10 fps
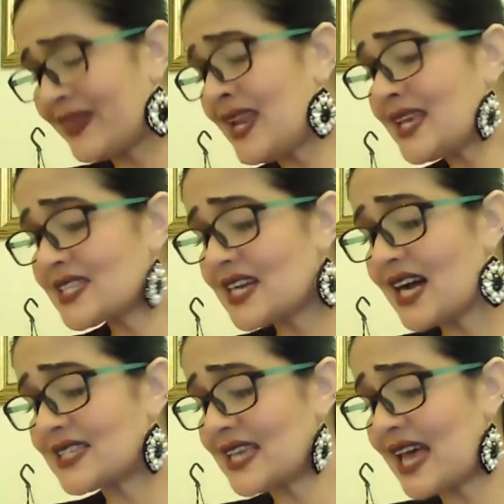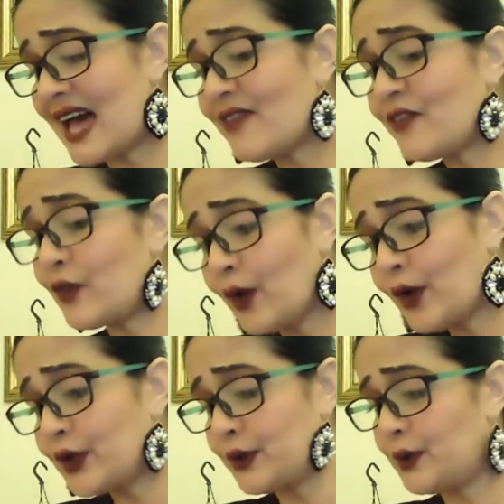the next cards I have
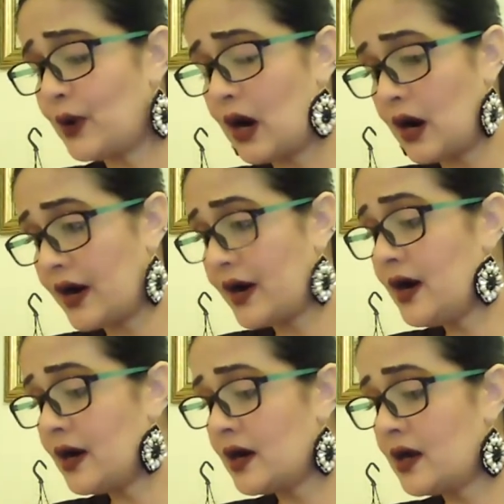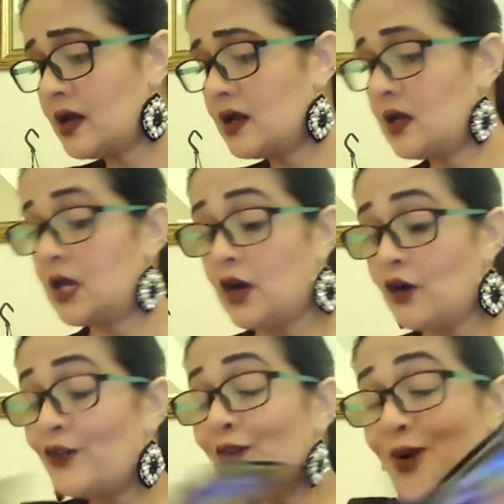for you are
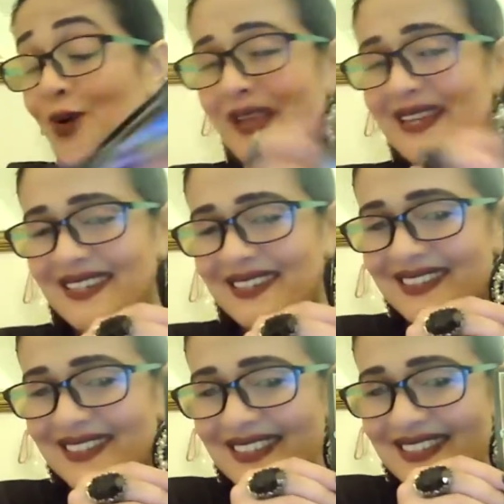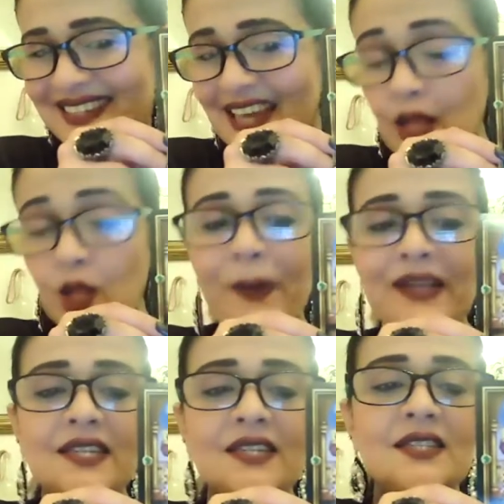Four Pentacles. The
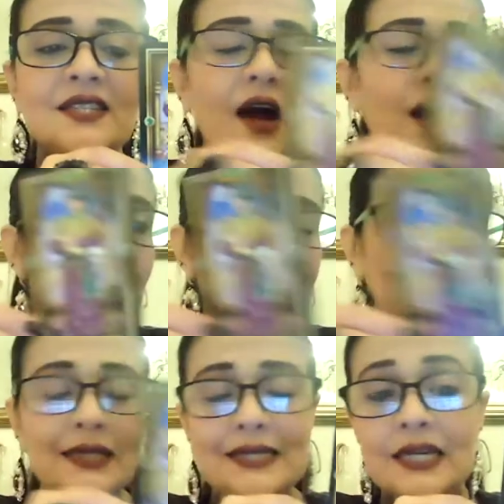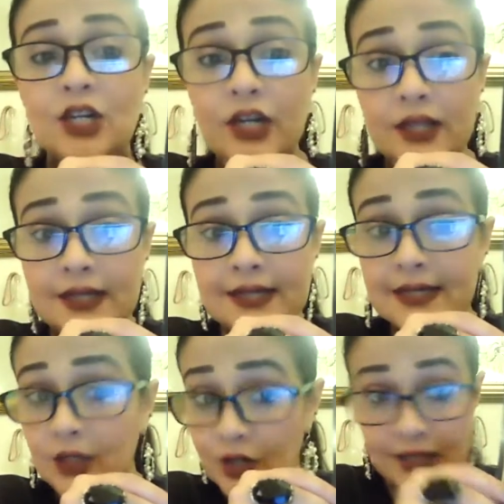pentacles are money. This earth, this
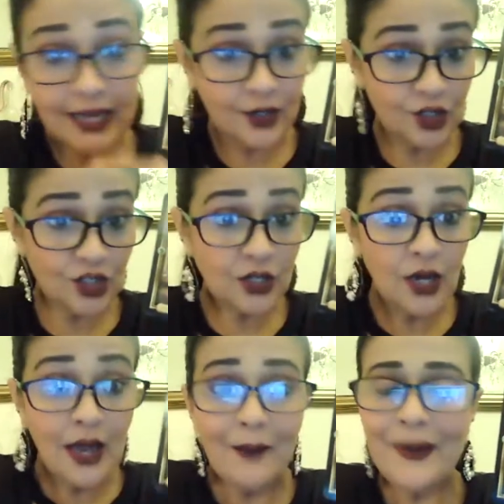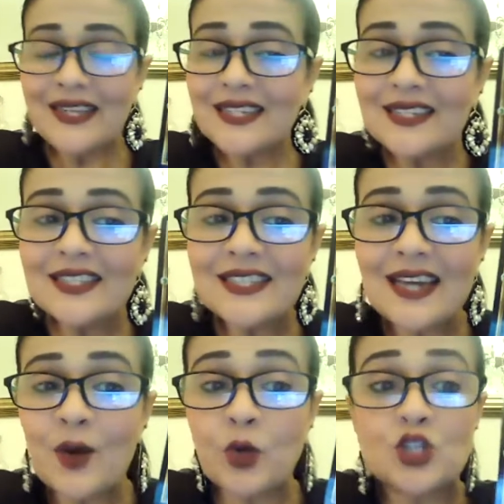is earth energy. Pentacles
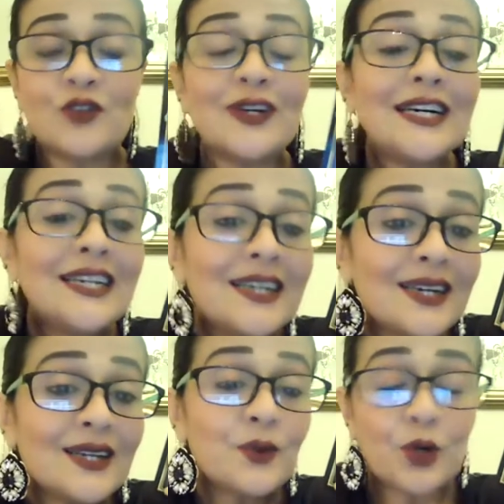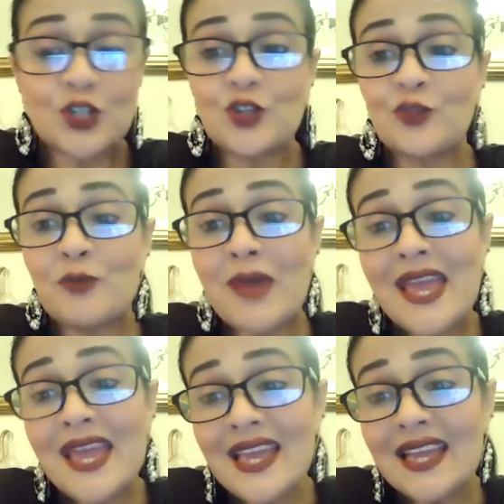are what you've earned, what you've
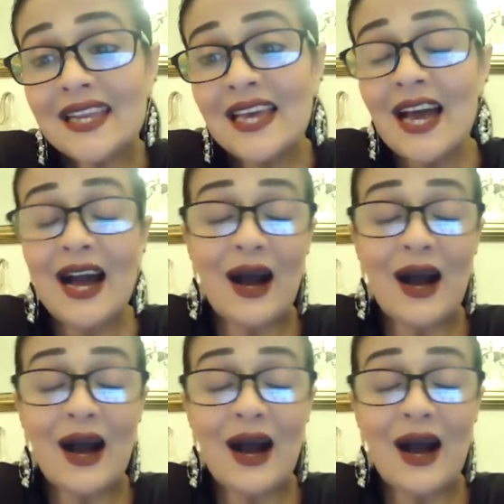made,